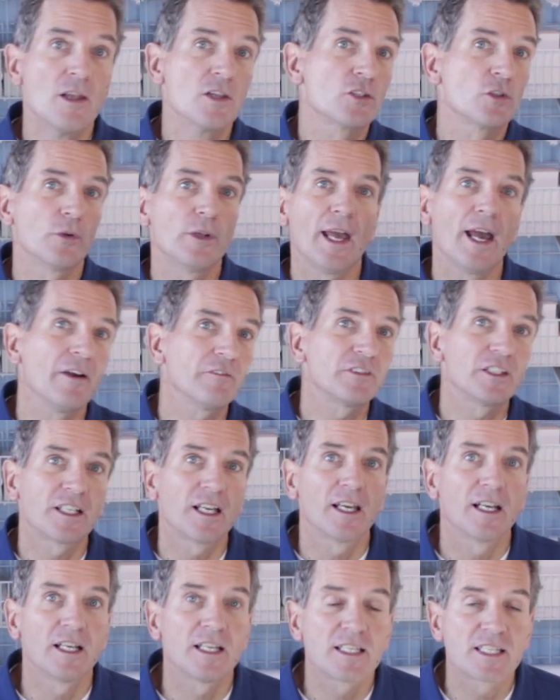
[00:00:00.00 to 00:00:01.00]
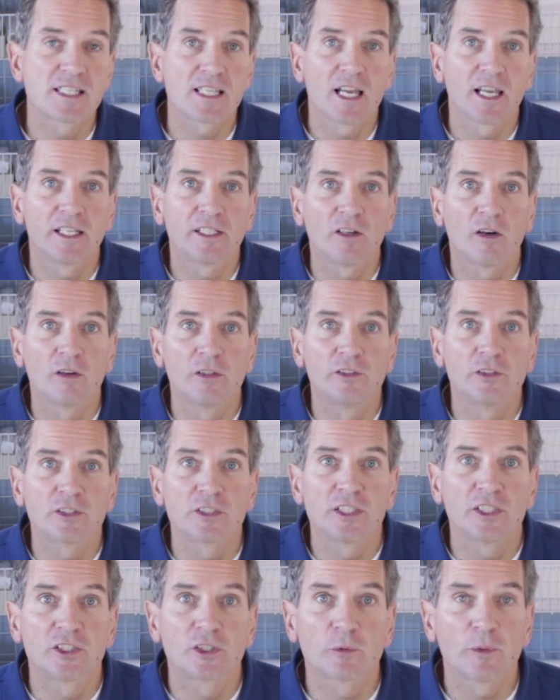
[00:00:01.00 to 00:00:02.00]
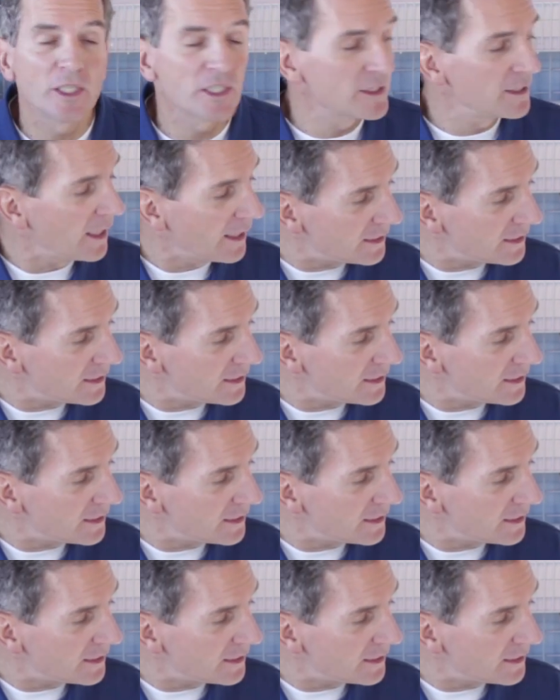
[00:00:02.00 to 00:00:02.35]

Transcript: So you have to kind of decide on your situation.